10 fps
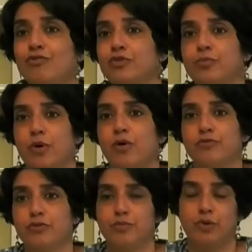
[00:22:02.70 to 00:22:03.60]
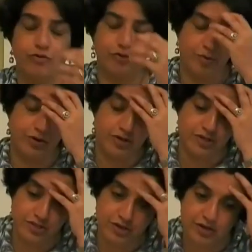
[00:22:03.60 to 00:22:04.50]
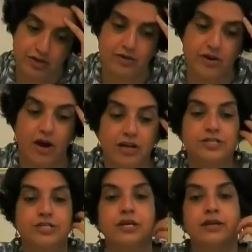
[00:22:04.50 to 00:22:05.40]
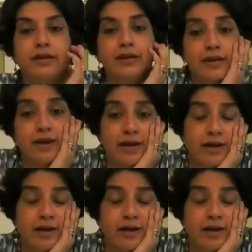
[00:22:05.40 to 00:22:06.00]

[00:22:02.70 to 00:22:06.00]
the British Raj in India.